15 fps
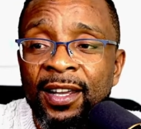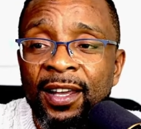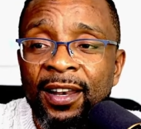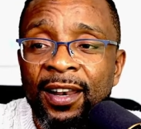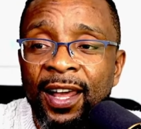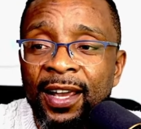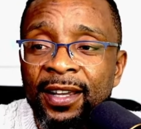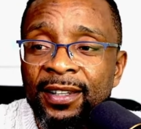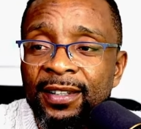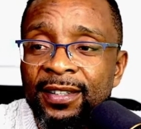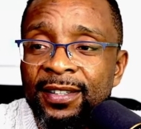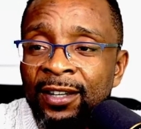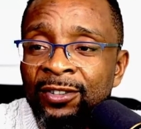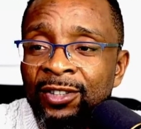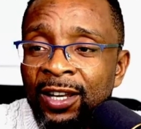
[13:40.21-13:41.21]
like it's
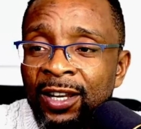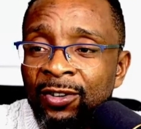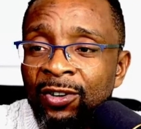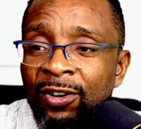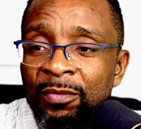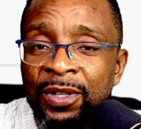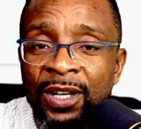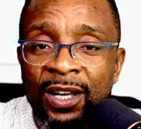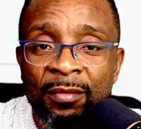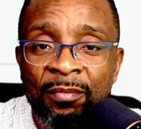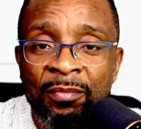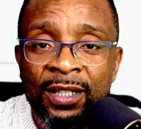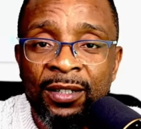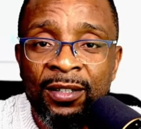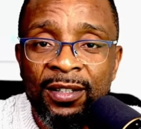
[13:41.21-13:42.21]
actually going to
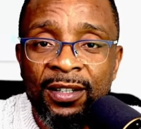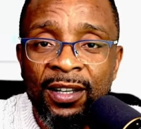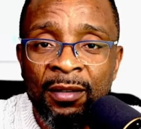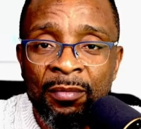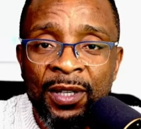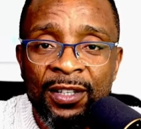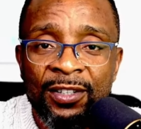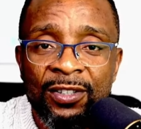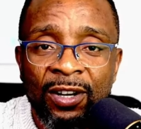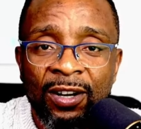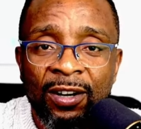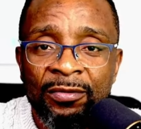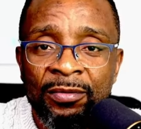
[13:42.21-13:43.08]
be a big stuff